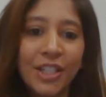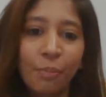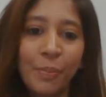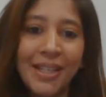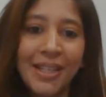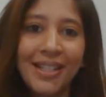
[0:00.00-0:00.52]

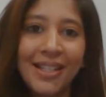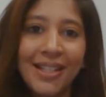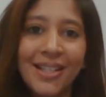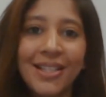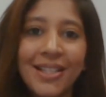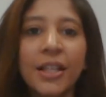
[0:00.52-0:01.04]
means
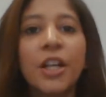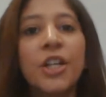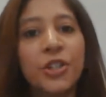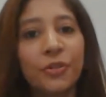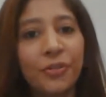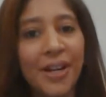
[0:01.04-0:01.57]
to fund
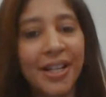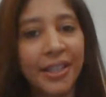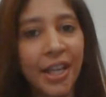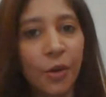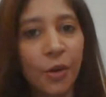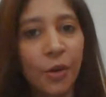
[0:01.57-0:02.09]
their
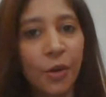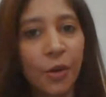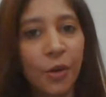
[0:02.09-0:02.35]
ventures.